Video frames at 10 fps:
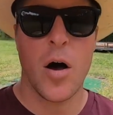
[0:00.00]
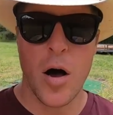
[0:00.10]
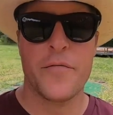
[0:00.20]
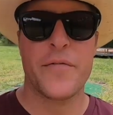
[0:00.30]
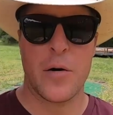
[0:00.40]

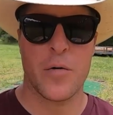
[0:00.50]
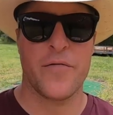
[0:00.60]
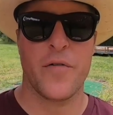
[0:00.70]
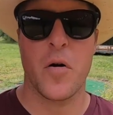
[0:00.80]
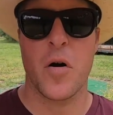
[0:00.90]
off our
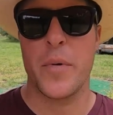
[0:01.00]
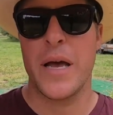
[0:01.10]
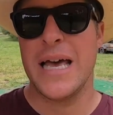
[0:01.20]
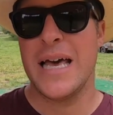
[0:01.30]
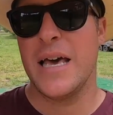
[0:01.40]
farm,
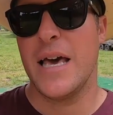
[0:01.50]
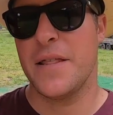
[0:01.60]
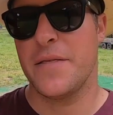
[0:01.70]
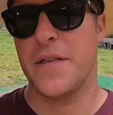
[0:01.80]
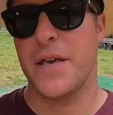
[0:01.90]

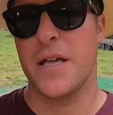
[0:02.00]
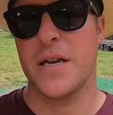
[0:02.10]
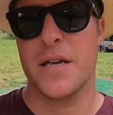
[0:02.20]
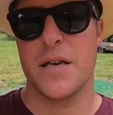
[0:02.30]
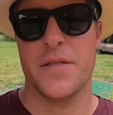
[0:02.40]
and
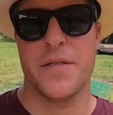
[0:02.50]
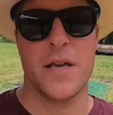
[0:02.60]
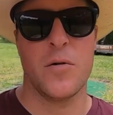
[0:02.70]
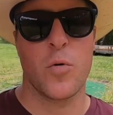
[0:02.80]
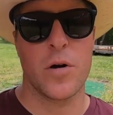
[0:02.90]
then
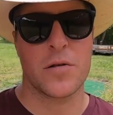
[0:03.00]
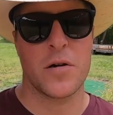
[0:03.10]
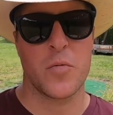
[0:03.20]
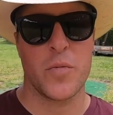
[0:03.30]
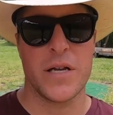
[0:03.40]
the
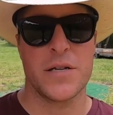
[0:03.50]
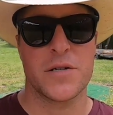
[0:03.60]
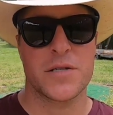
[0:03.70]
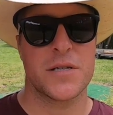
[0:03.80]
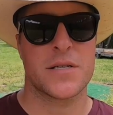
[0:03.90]
workload, we
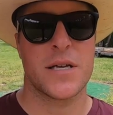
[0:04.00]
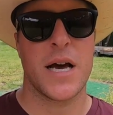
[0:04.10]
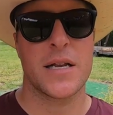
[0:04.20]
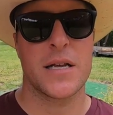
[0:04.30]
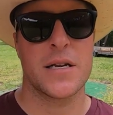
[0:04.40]
just
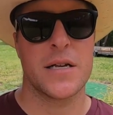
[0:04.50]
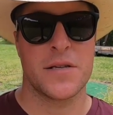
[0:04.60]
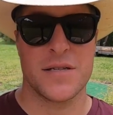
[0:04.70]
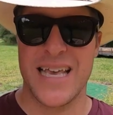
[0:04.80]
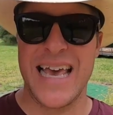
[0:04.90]
decided
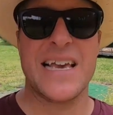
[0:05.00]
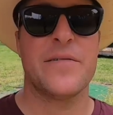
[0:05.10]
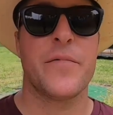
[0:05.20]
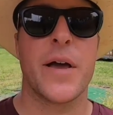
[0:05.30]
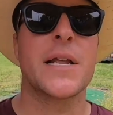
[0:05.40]
to take
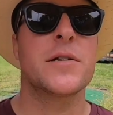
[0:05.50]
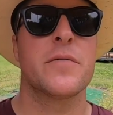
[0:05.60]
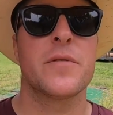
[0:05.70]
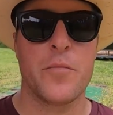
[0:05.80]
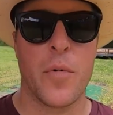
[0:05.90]
advantage
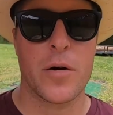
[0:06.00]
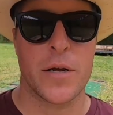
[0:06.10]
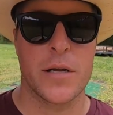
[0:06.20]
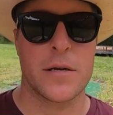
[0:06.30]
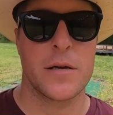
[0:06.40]
of the
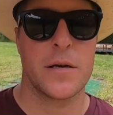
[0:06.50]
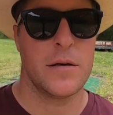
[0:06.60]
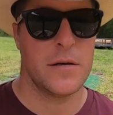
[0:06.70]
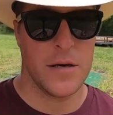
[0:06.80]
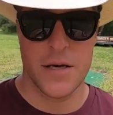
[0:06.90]
market
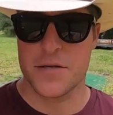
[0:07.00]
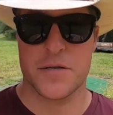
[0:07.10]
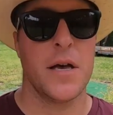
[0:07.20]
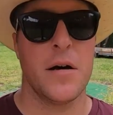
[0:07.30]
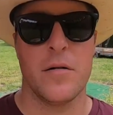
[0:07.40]
and
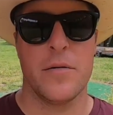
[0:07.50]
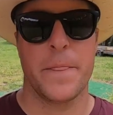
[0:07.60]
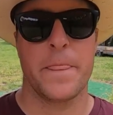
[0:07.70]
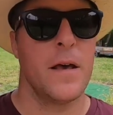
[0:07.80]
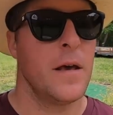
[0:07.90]
sell.
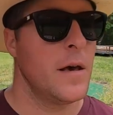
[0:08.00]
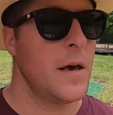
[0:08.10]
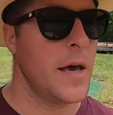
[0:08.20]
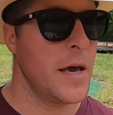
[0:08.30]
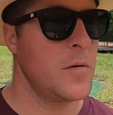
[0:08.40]

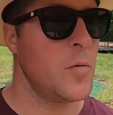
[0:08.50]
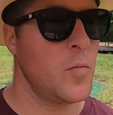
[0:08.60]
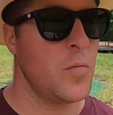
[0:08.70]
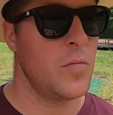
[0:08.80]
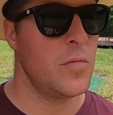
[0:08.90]

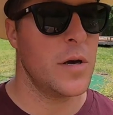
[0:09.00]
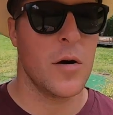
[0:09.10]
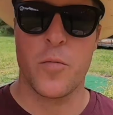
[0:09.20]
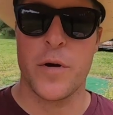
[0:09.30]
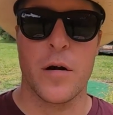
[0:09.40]
And
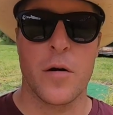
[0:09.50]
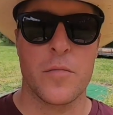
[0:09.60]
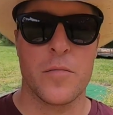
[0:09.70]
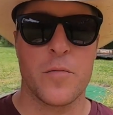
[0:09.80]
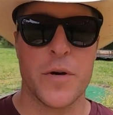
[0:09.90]

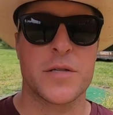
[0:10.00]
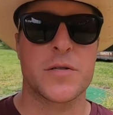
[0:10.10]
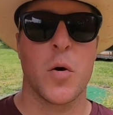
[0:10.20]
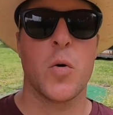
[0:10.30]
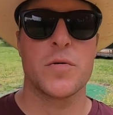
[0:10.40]
we
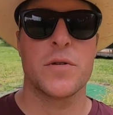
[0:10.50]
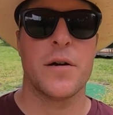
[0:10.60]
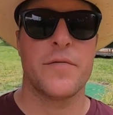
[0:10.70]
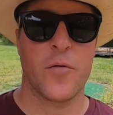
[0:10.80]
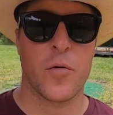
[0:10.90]
sold
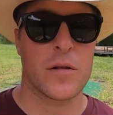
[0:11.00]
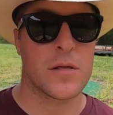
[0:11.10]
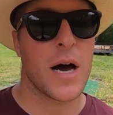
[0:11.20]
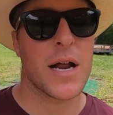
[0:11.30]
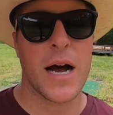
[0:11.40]
for a
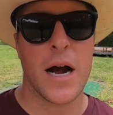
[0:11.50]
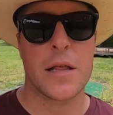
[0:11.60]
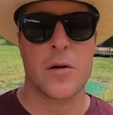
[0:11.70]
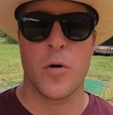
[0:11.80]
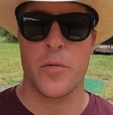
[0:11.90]
lot
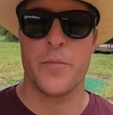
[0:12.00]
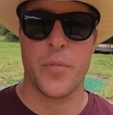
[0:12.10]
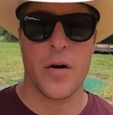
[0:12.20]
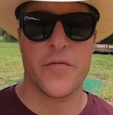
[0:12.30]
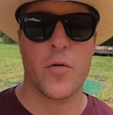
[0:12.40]
higher than what we
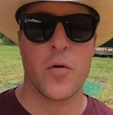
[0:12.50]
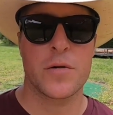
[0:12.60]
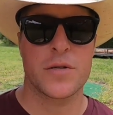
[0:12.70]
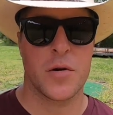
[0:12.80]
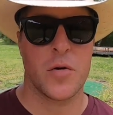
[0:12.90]
bought
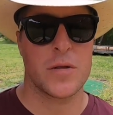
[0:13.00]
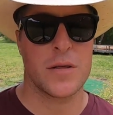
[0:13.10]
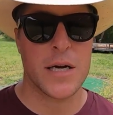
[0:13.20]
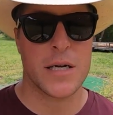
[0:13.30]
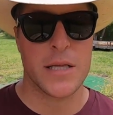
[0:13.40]
for. So
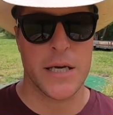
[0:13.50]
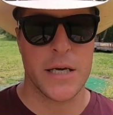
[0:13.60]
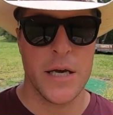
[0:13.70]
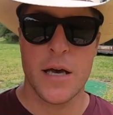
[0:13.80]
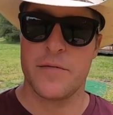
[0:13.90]

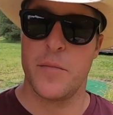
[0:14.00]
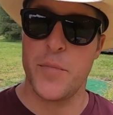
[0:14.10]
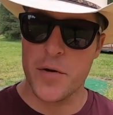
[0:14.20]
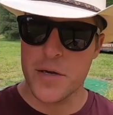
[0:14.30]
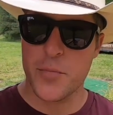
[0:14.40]
luckily, if the
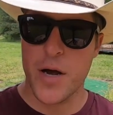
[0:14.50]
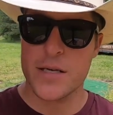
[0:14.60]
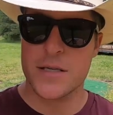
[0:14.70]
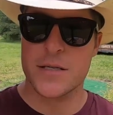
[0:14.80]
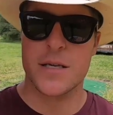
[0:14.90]
building
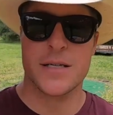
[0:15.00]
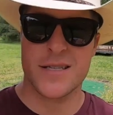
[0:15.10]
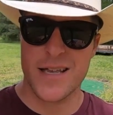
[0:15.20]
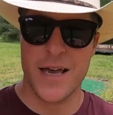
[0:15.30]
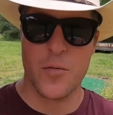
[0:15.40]
prices
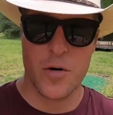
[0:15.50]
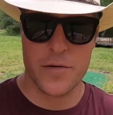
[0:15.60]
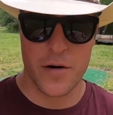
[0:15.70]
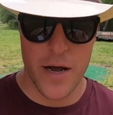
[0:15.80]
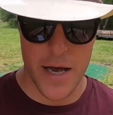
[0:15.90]
stay where
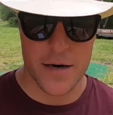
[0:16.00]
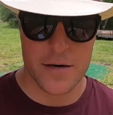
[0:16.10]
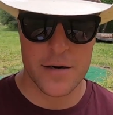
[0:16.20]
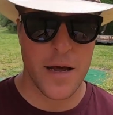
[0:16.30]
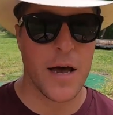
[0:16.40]
they're at
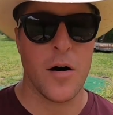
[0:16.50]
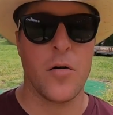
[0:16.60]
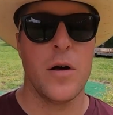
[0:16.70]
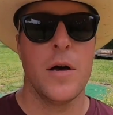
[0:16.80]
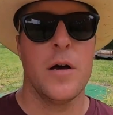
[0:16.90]

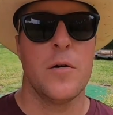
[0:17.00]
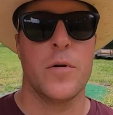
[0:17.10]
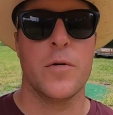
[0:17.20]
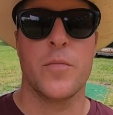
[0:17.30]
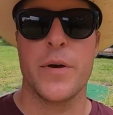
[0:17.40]
now,
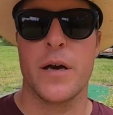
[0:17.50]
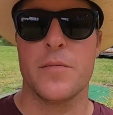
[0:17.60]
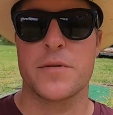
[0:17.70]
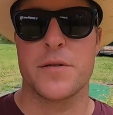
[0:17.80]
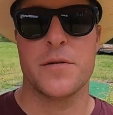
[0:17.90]
we will be
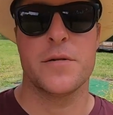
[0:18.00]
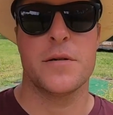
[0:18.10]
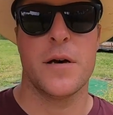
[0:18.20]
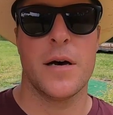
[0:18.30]
able to